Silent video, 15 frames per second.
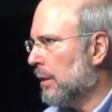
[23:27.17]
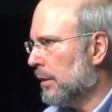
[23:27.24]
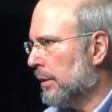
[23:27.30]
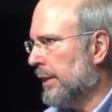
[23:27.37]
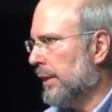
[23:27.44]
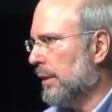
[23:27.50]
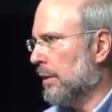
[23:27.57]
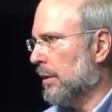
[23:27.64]

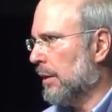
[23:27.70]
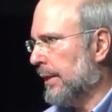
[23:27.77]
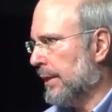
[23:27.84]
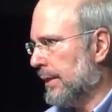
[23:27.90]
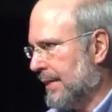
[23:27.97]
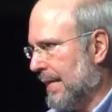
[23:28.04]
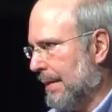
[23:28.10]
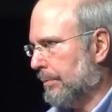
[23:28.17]
legal and
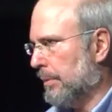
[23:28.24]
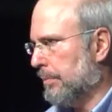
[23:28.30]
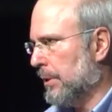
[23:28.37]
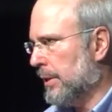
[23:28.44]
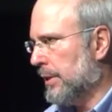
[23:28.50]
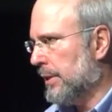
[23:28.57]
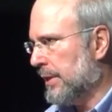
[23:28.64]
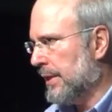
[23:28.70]
acceptable
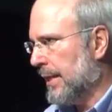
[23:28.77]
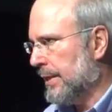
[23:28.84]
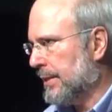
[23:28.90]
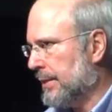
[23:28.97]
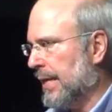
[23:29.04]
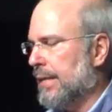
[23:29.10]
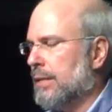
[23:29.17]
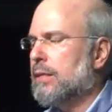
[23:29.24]
in the United
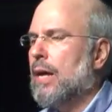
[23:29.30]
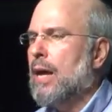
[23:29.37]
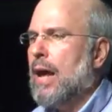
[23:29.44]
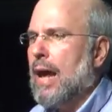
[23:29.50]
States.